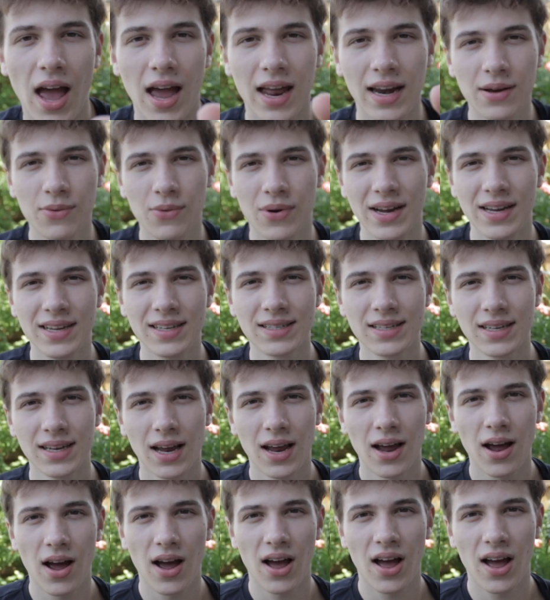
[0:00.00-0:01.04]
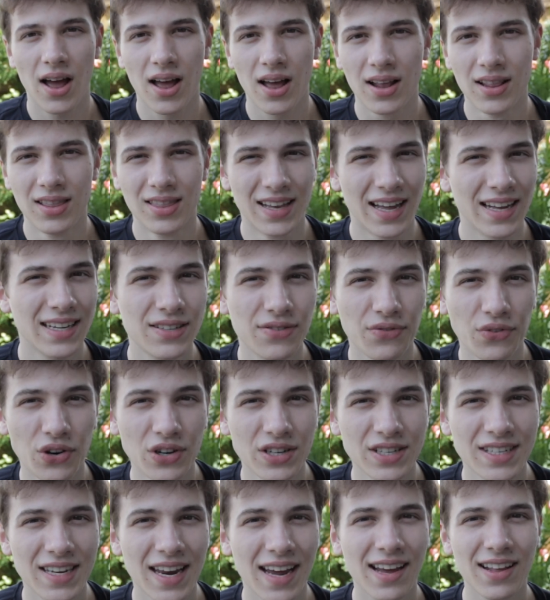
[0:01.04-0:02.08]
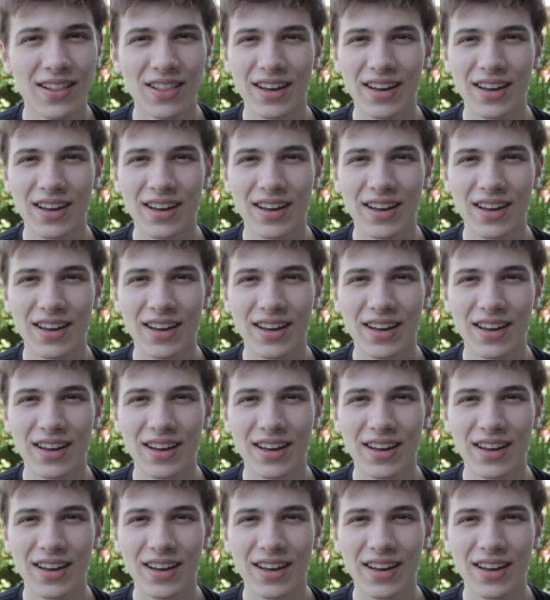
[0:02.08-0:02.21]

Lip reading: Anyways, let's first take